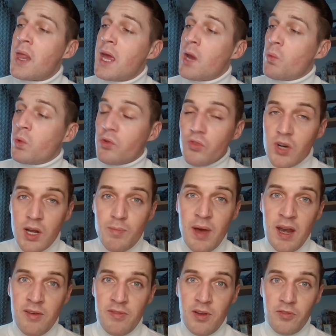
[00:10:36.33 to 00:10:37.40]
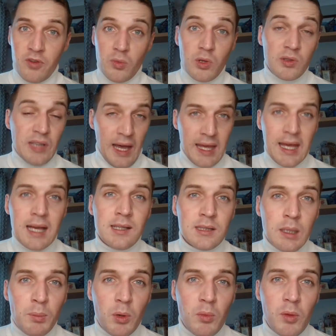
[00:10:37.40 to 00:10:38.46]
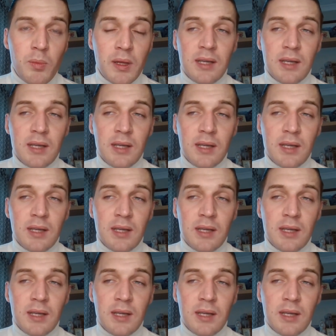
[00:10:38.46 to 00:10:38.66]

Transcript: it would really benefit from you taking a supplement,